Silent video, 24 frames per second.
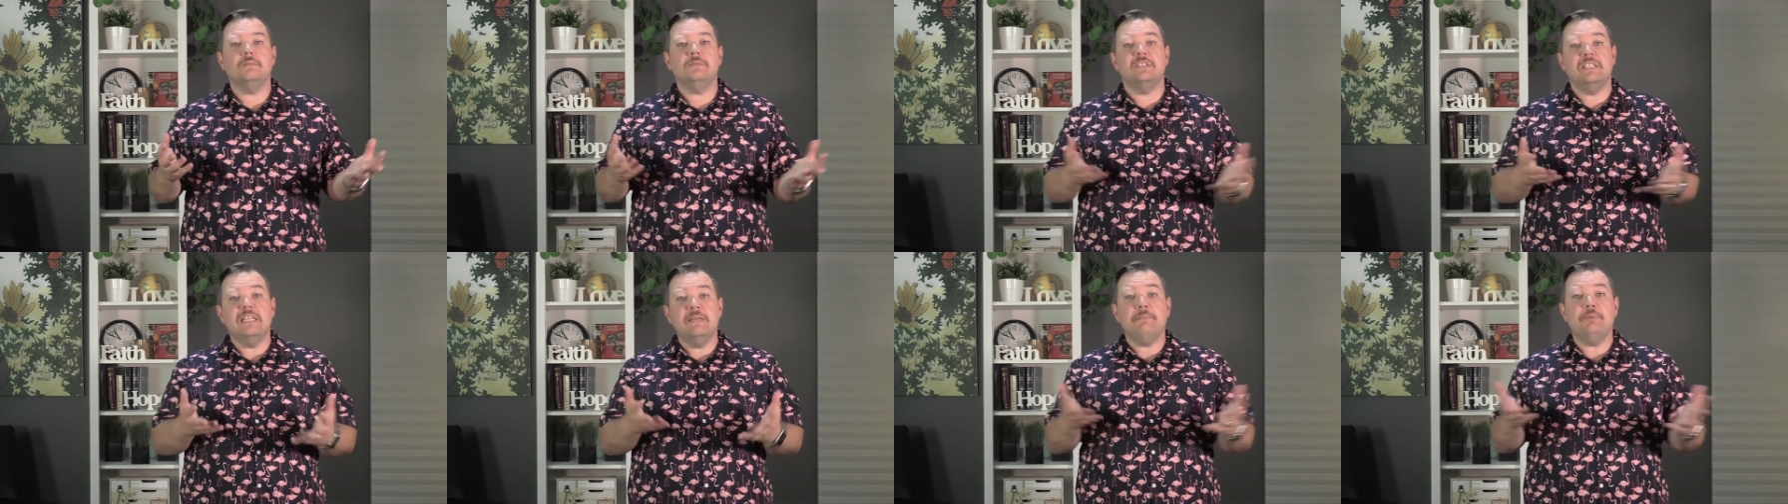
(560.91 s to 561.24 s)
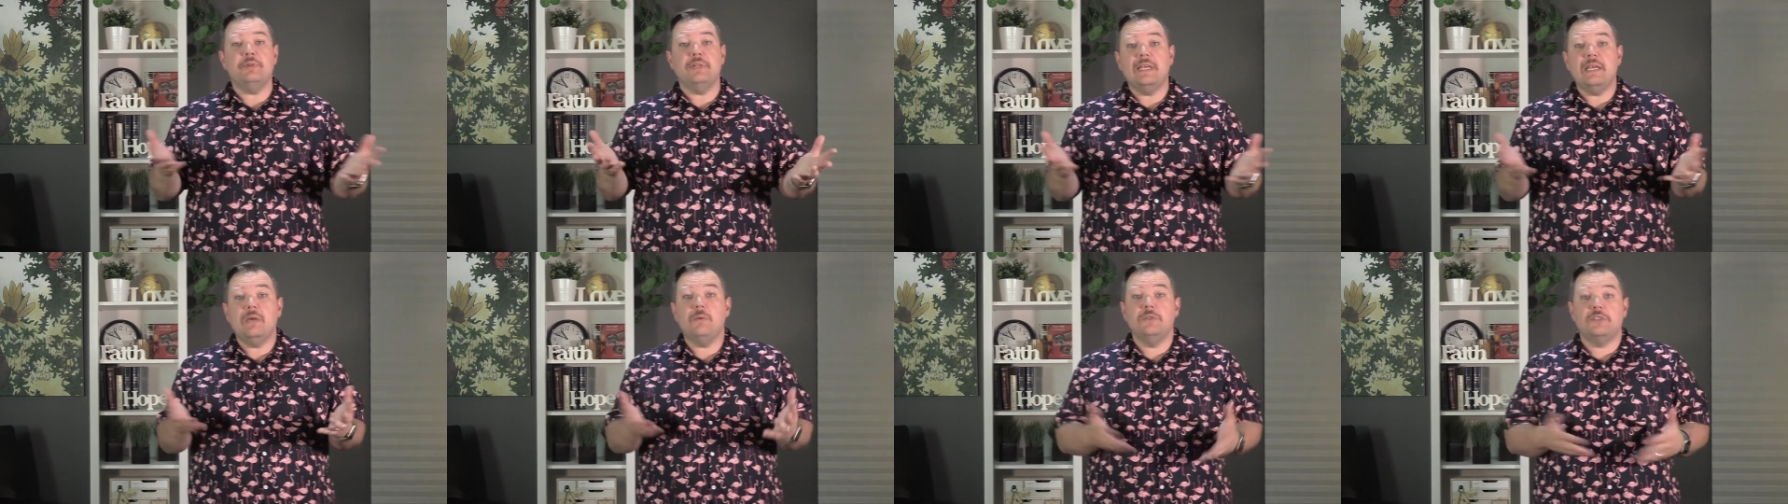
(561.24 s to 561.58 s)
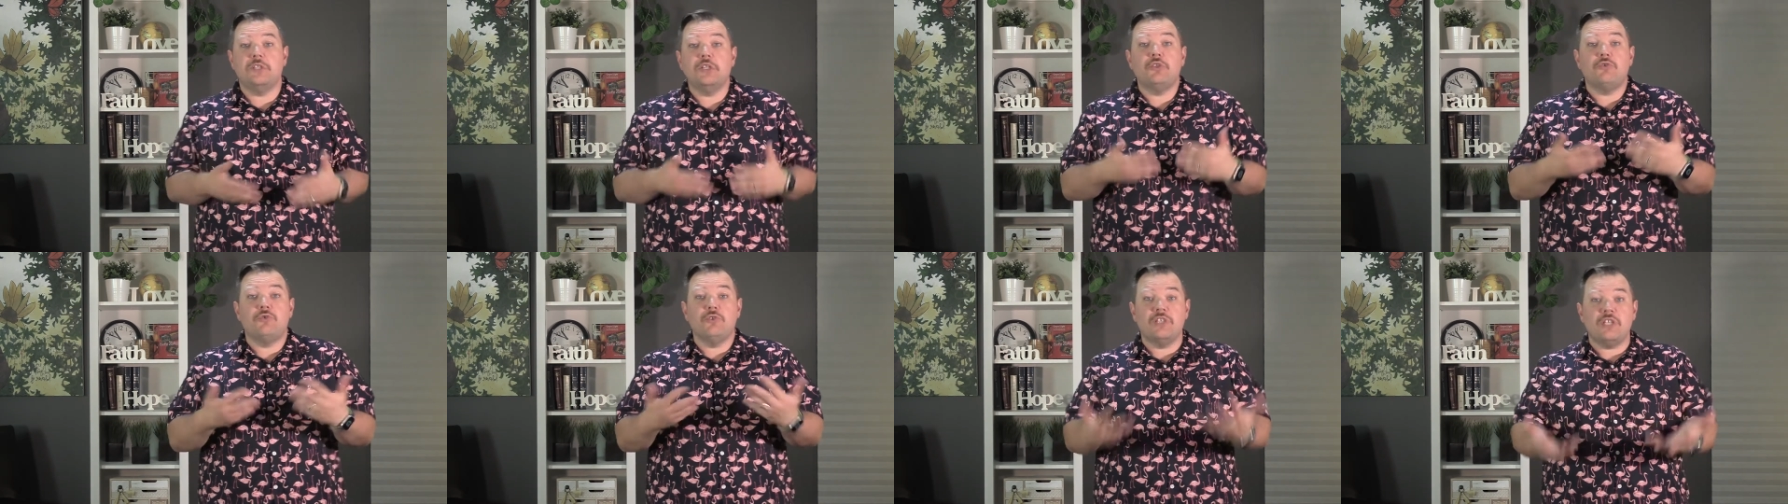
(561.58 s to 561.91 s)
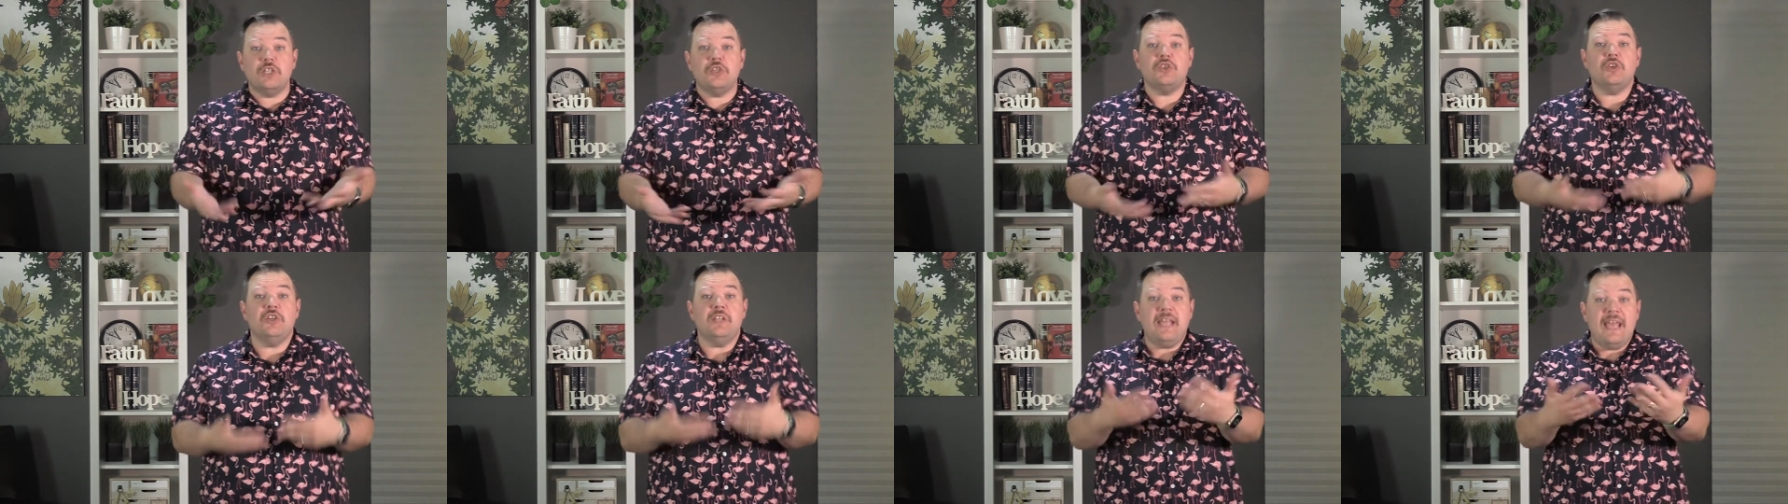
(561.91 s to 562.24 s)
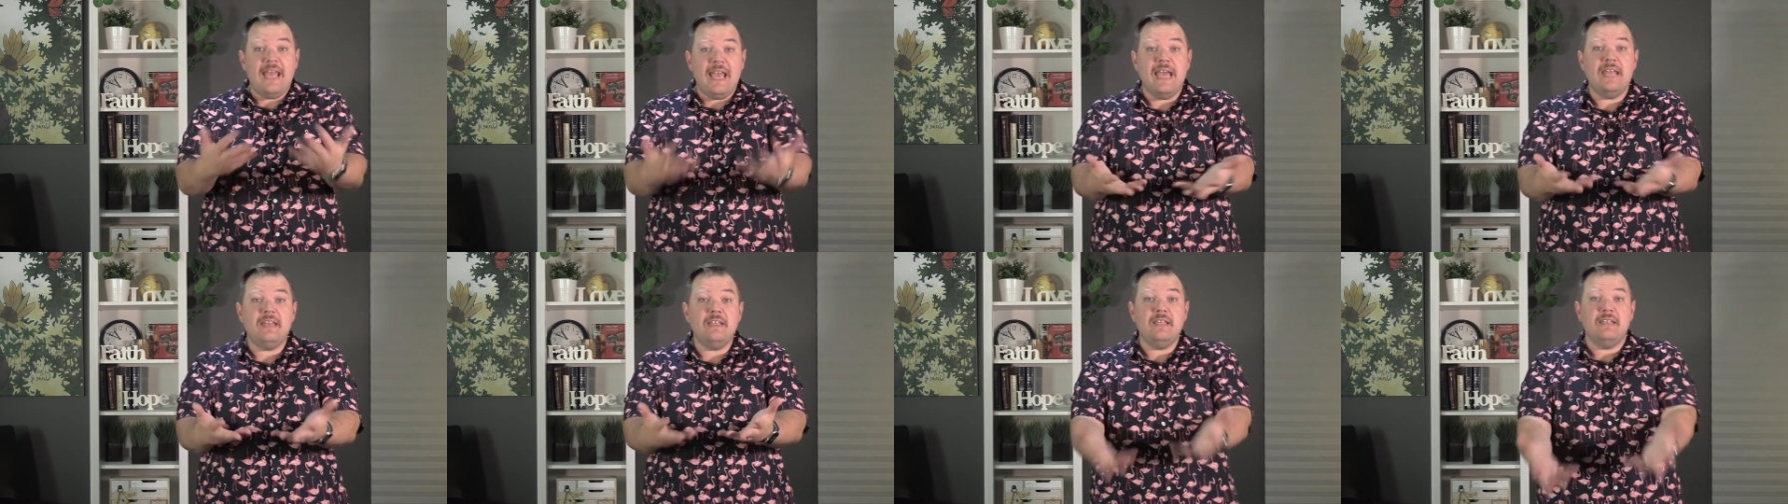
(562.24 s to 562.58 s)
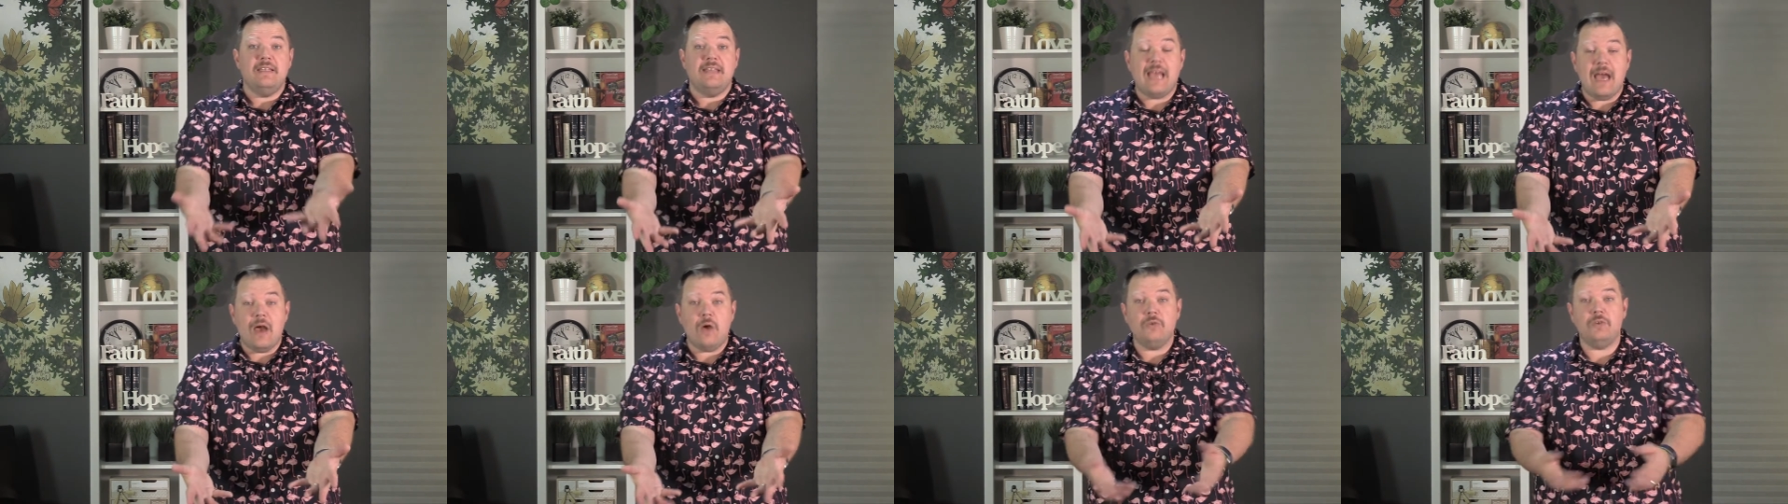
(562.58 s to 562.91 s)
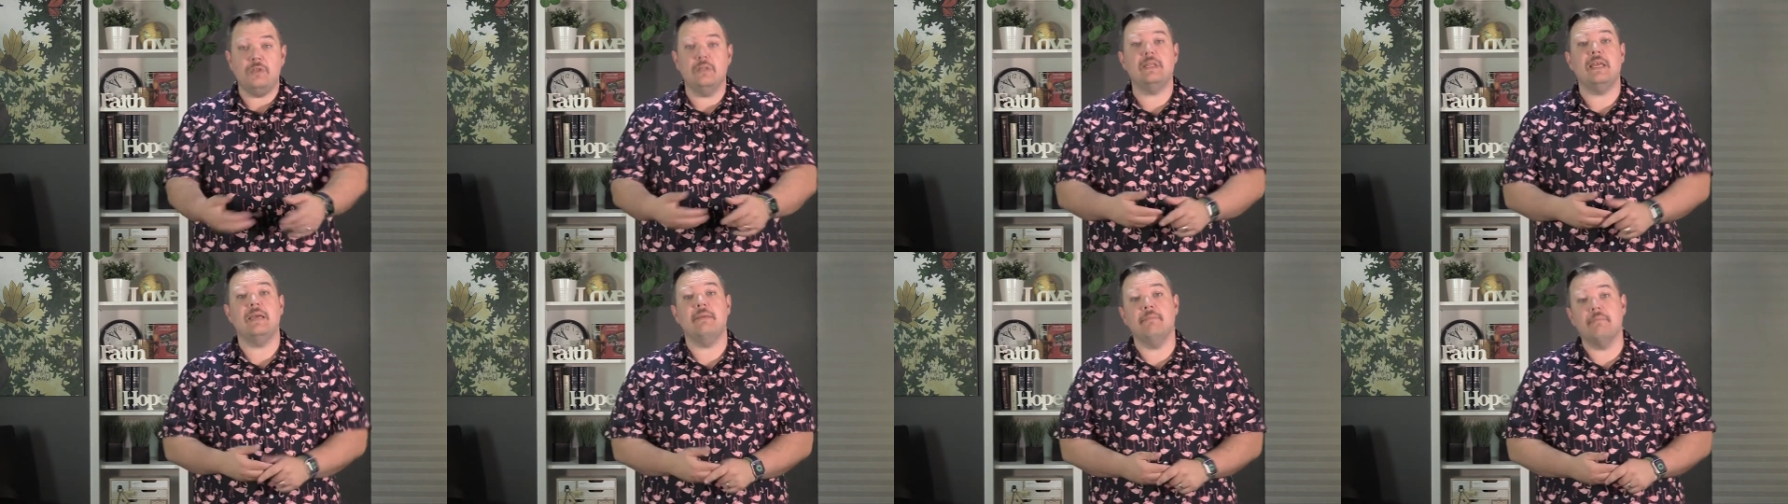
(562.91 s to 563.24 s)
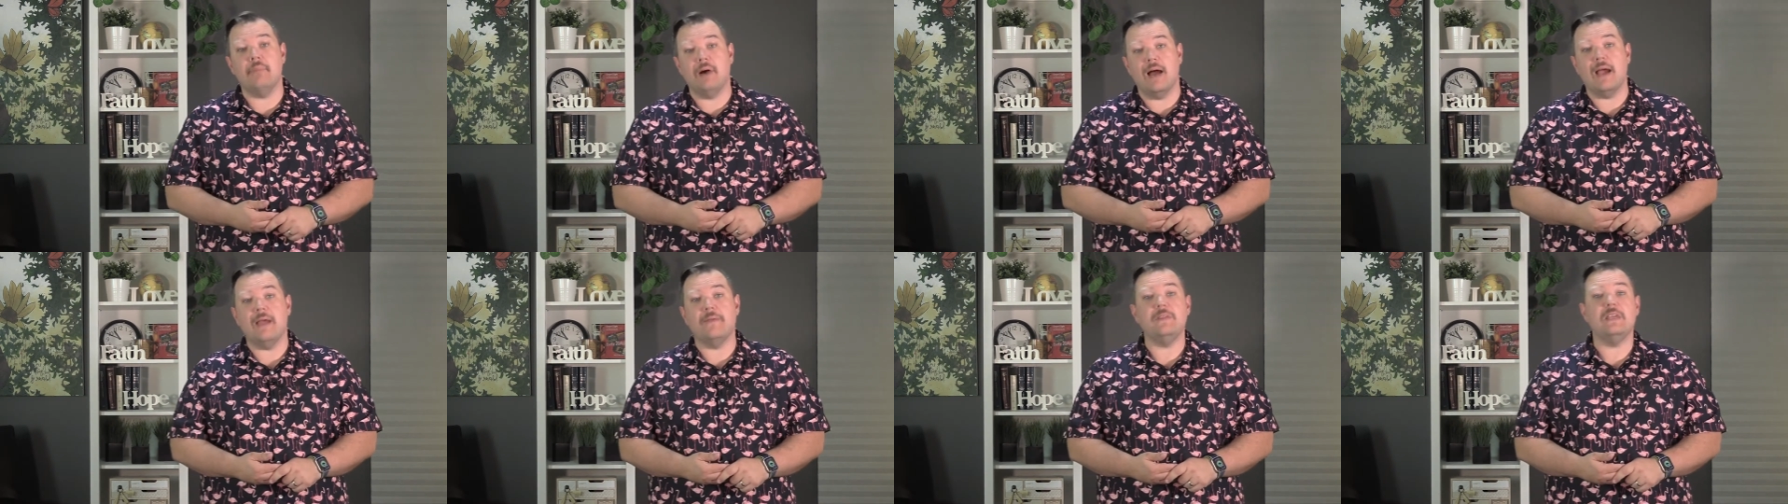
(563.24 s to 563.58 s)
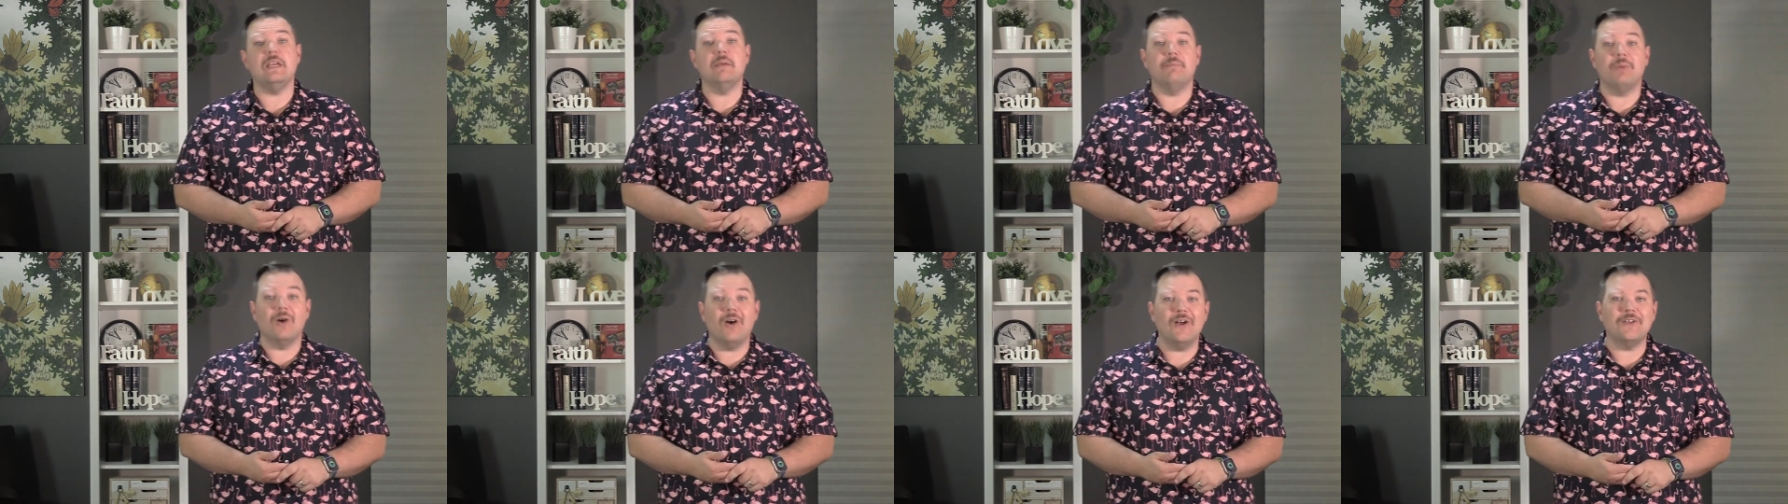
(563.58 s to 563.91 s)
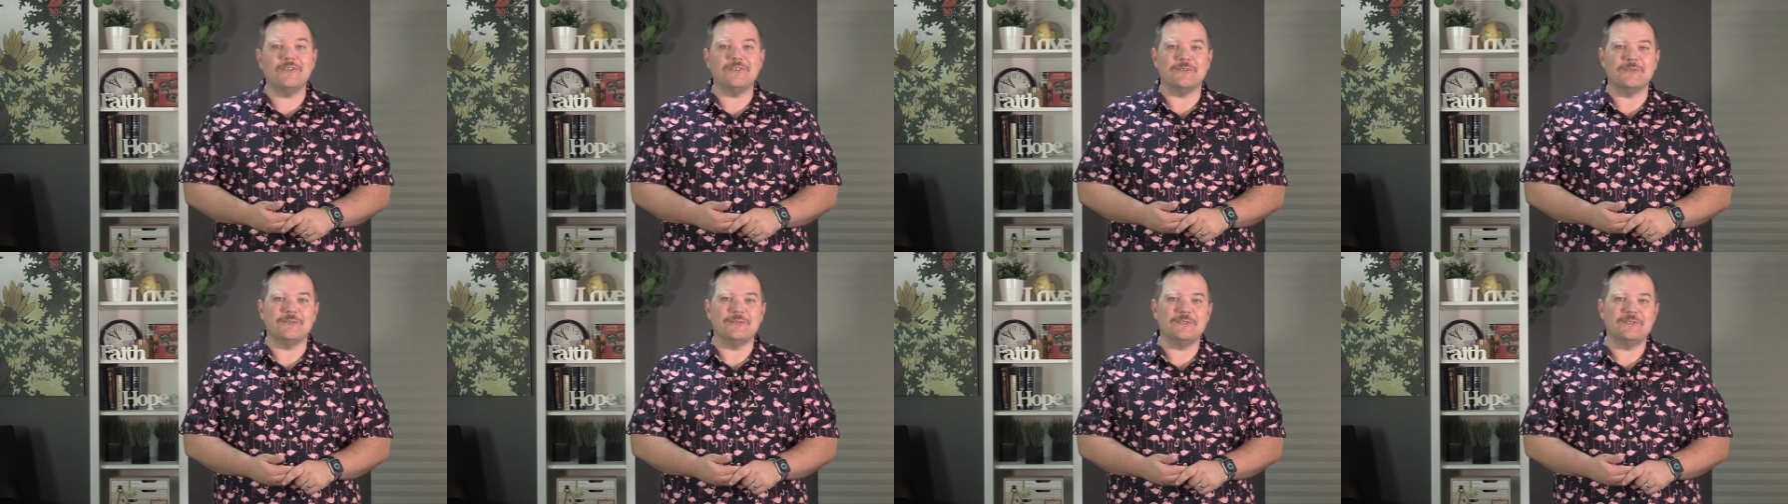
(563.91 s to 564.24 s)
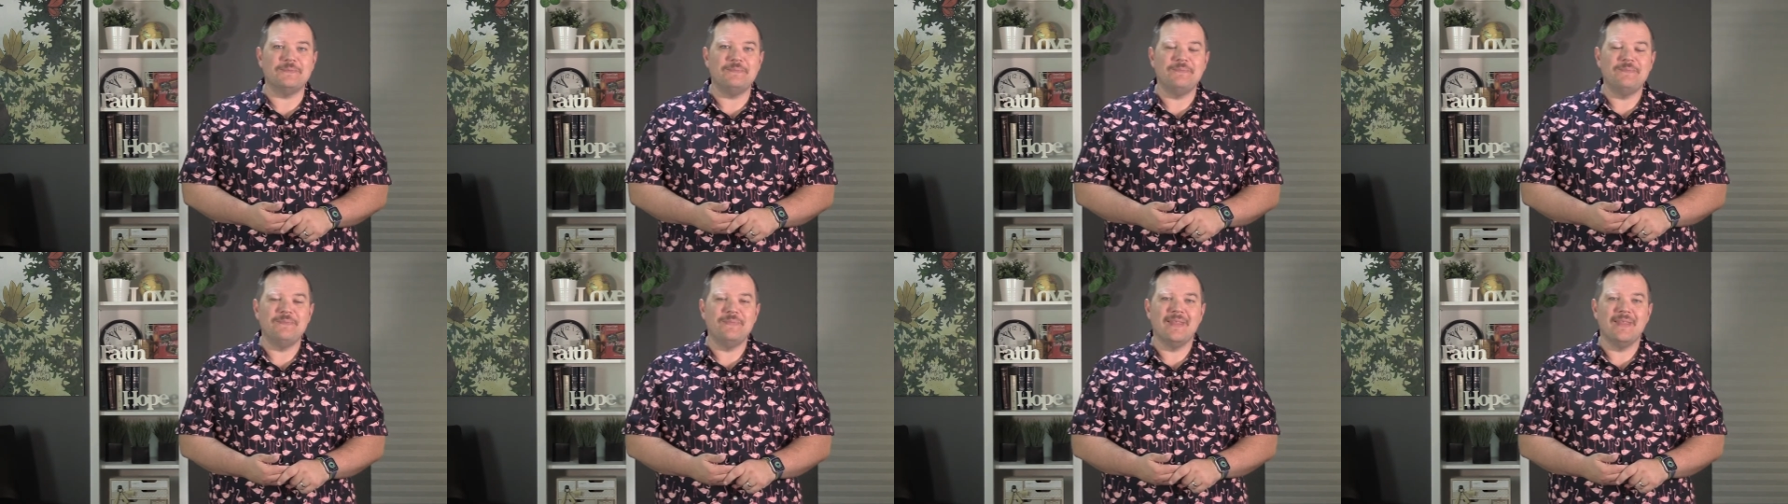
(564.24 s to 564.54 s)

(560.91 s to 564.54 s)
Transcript: simply, it was the tradition handed down to them by the apostles.